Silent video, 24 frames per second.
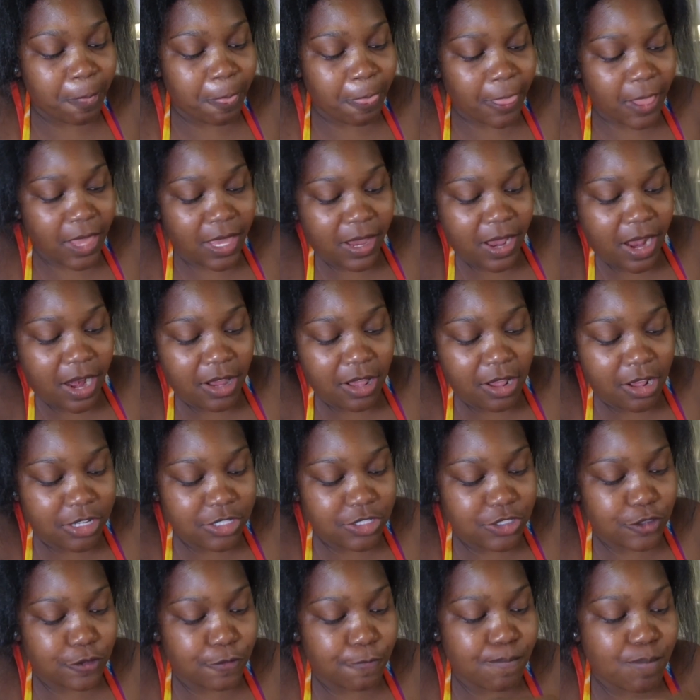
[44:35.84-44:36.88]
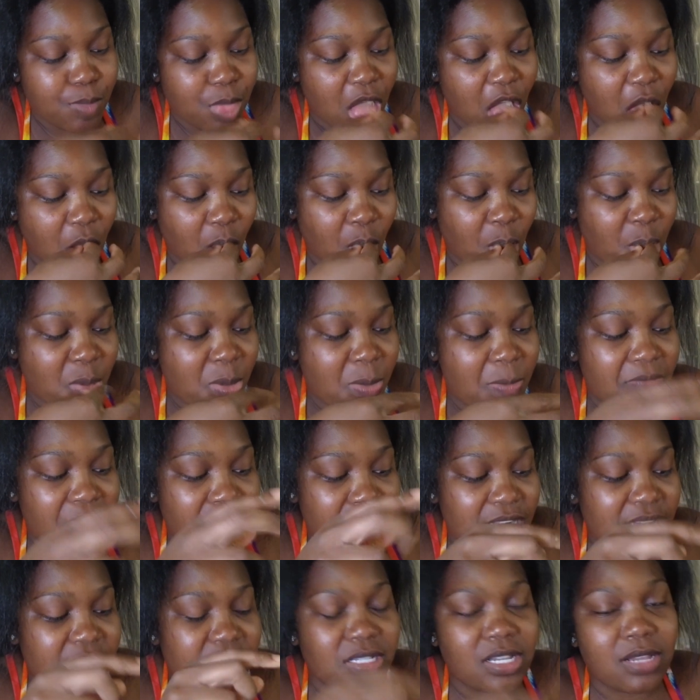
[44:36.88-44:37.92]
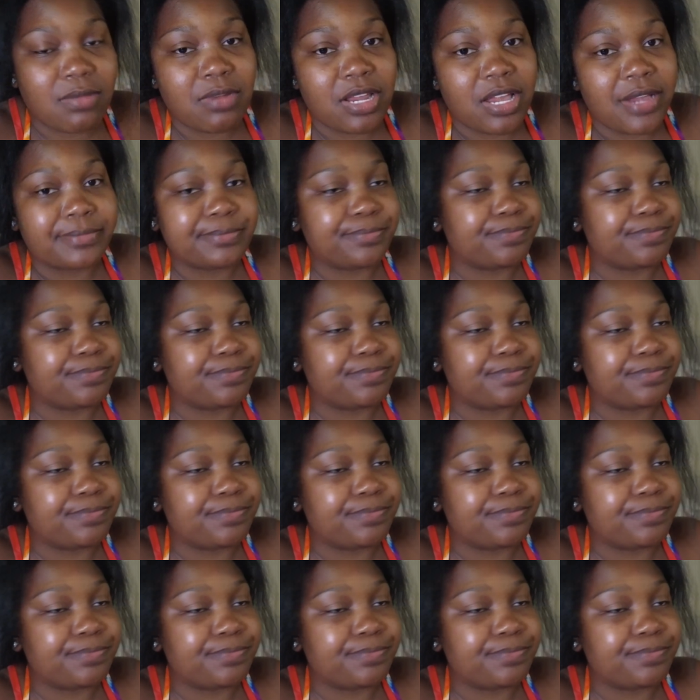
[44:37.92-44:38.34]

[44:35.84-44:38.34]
and got a costume that same day.